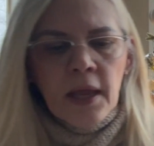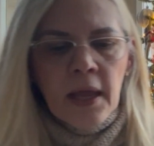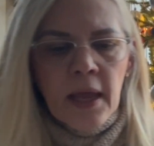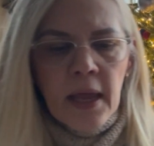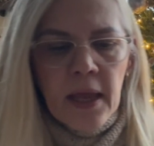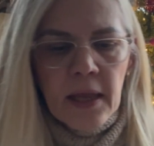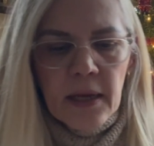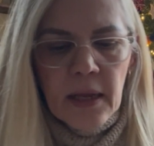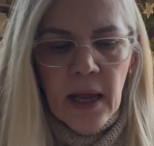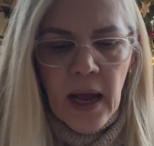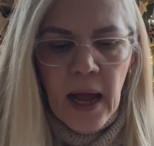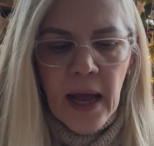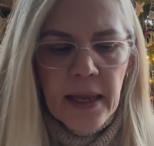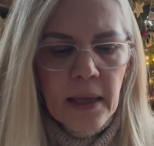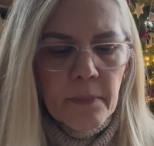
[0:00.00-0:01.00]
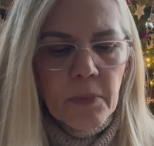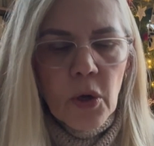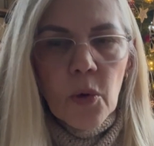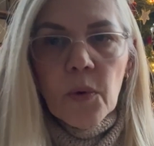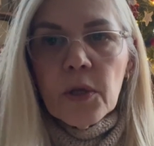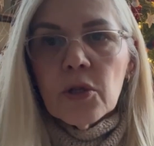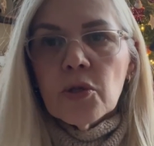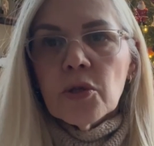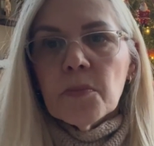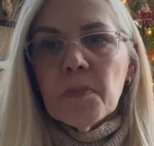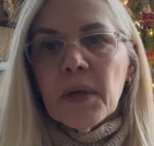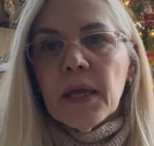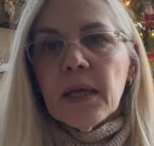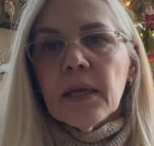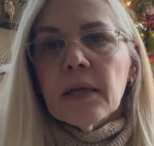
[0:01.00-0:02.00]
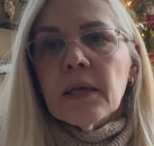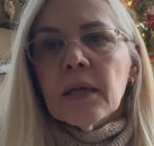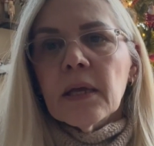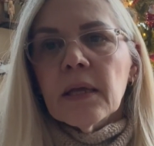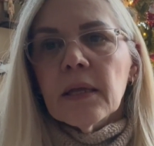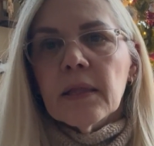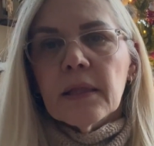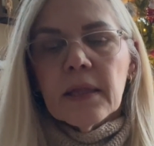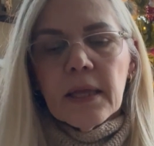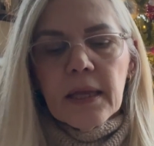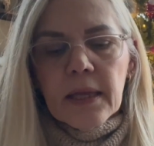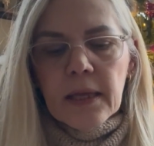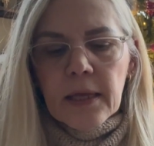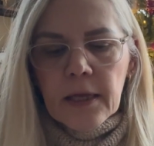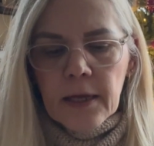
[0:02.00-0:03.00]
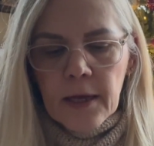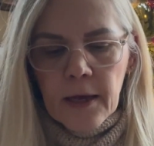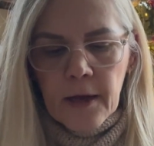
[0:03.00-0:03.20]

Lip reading: And I am going to make the